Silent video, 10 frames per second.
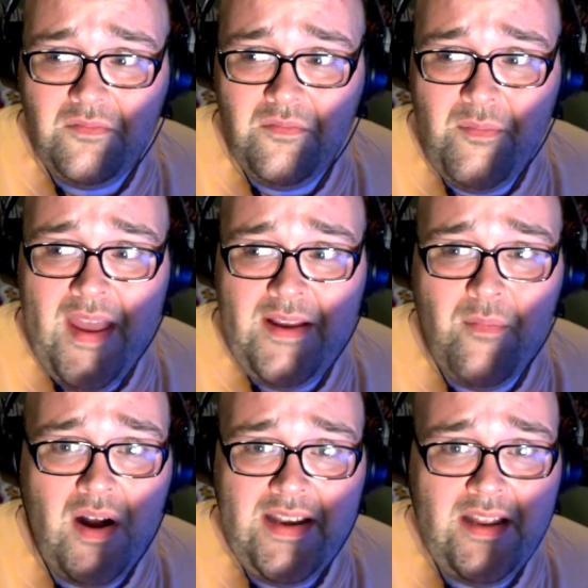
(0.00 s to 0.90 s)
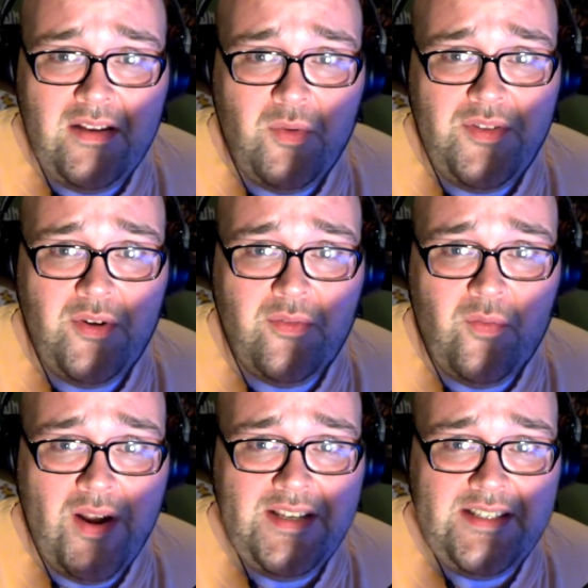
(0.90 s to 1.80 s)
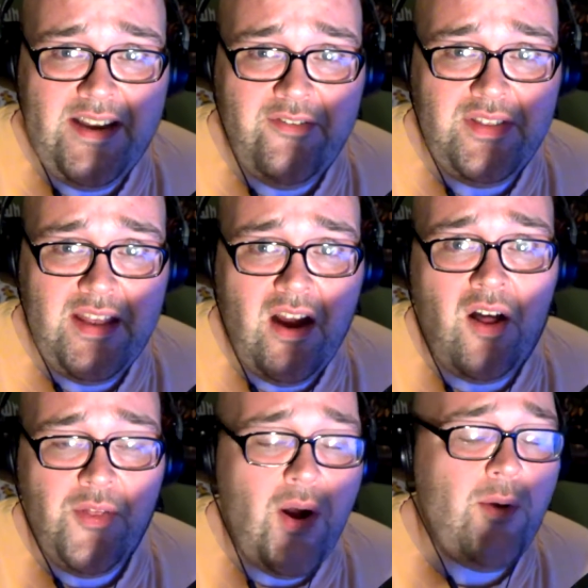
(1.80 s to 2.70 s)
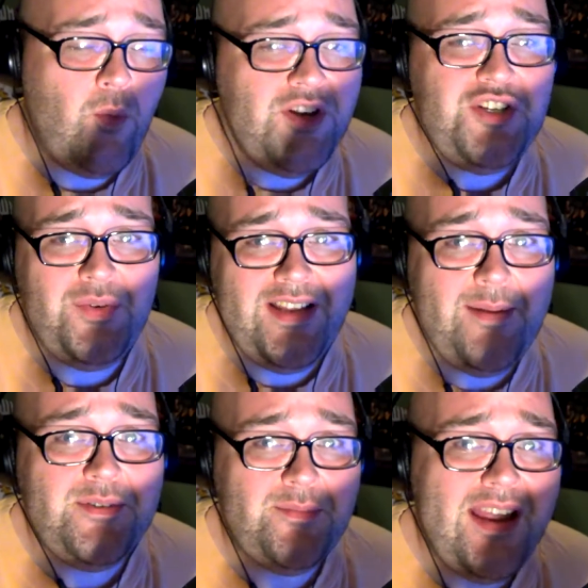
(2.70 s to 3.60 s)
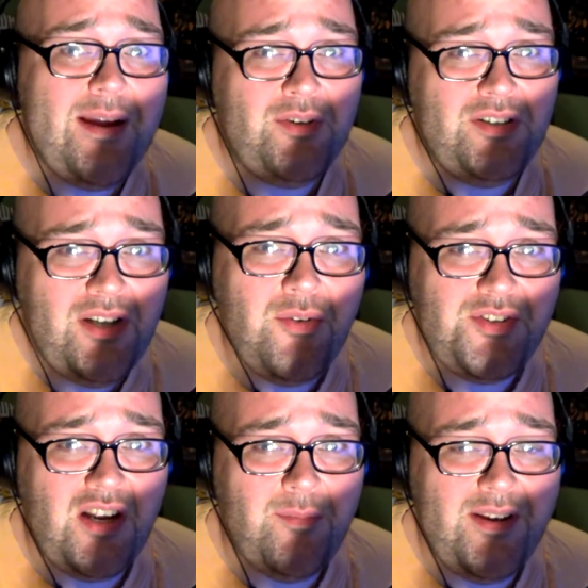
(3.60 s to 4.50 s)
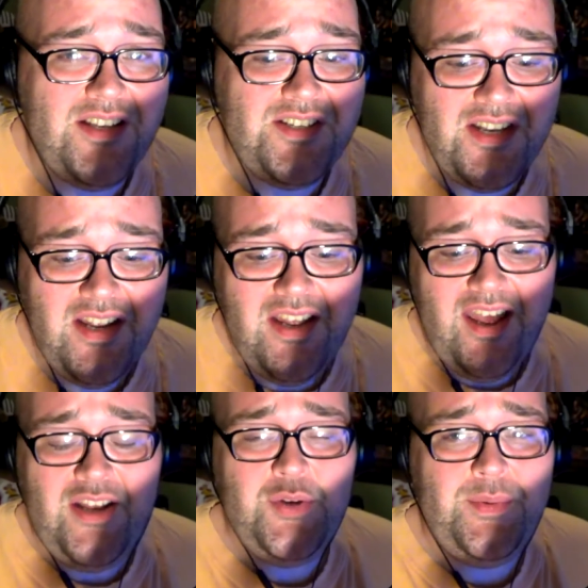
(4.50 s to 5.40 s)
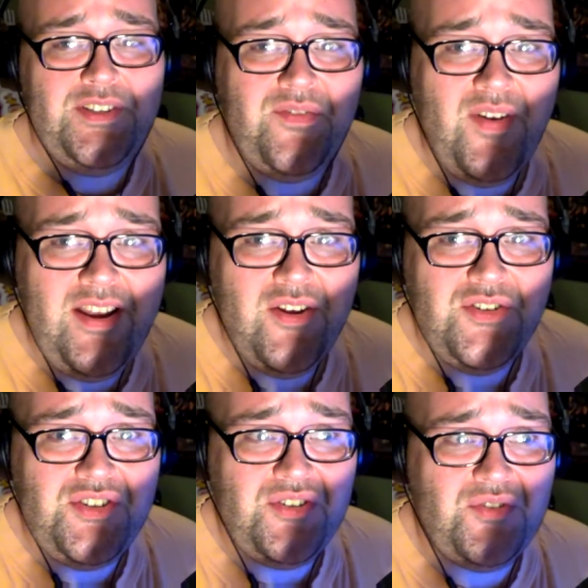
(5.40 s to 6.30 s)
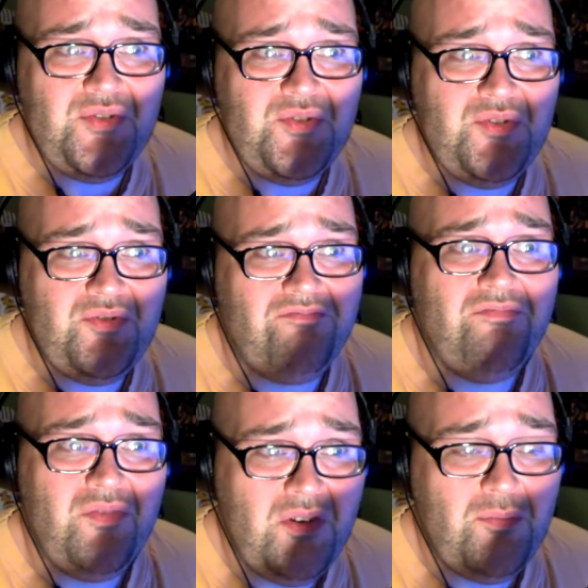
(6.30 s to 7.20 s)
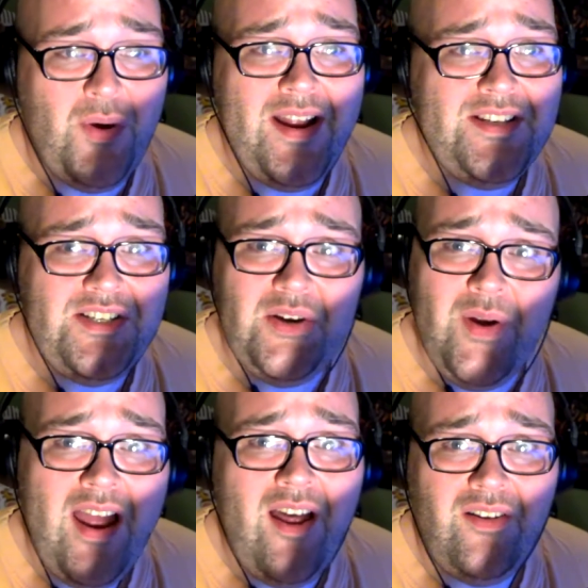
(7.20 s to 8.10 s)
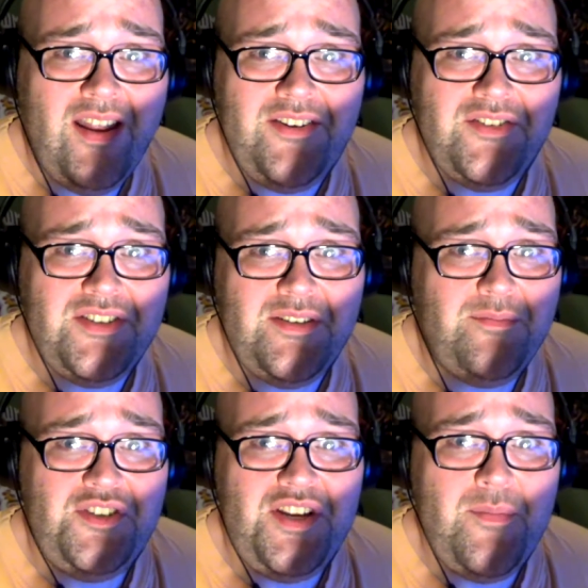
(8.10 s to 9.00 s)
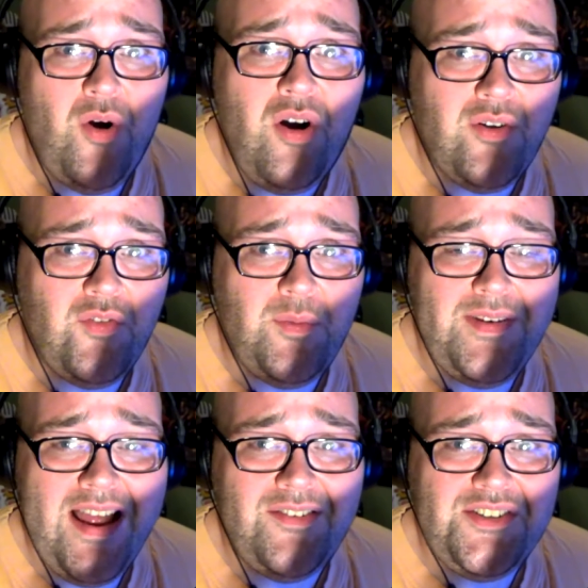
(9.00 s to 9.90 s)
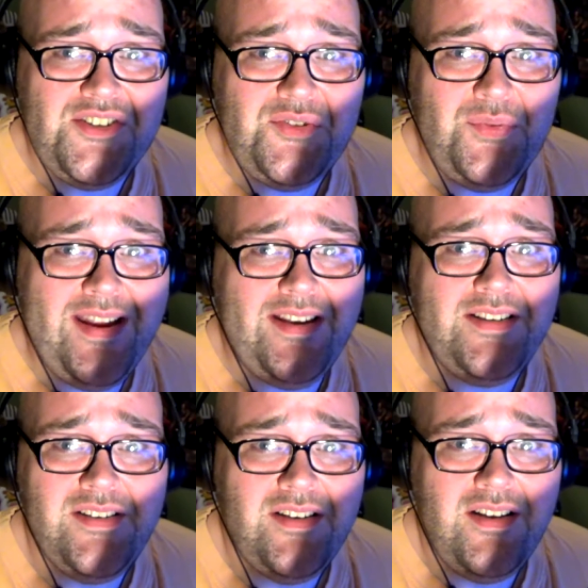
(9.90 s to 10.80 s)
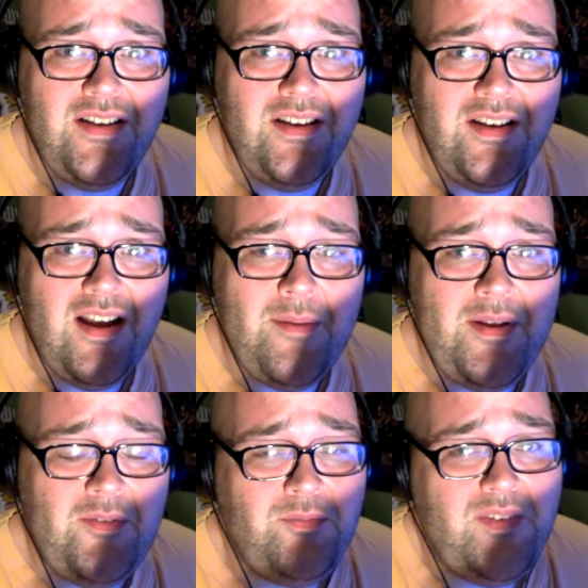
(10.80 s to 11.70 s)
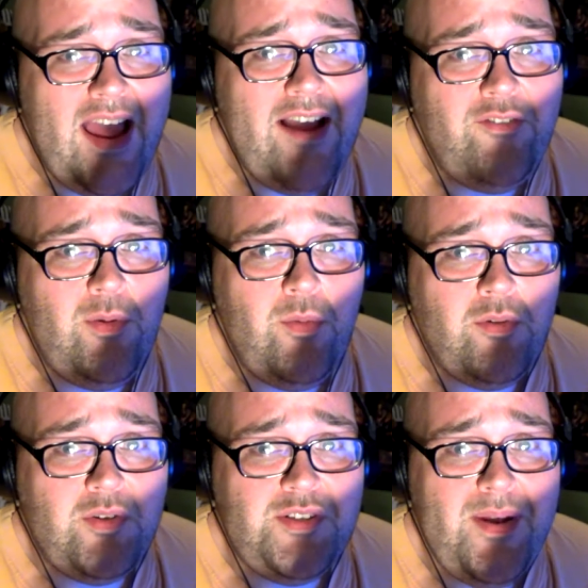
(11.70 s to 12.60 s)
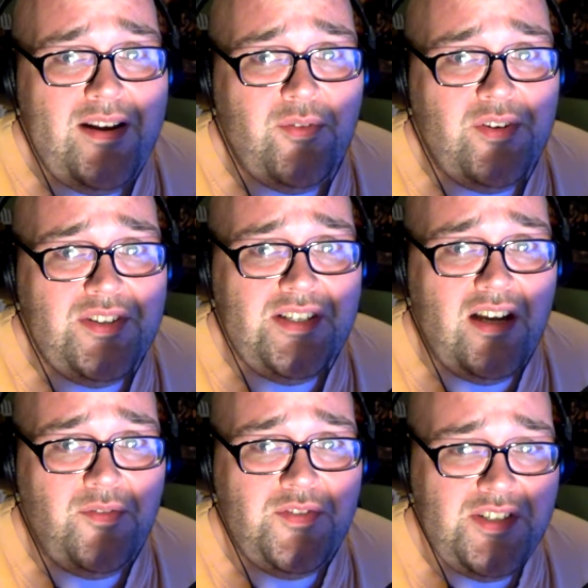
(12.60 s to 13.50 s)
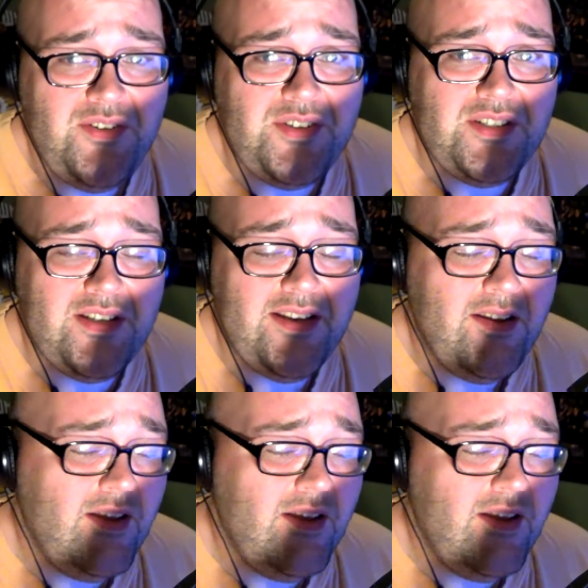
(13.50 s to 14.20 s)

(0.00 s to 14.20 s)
make money with your voice and everything. Although I wish you would keep some damn clothes on, because in your music videos, you're prancing around like you're some cheap hooker from down the street. I mean, have a little more respect for yourself. Seriously.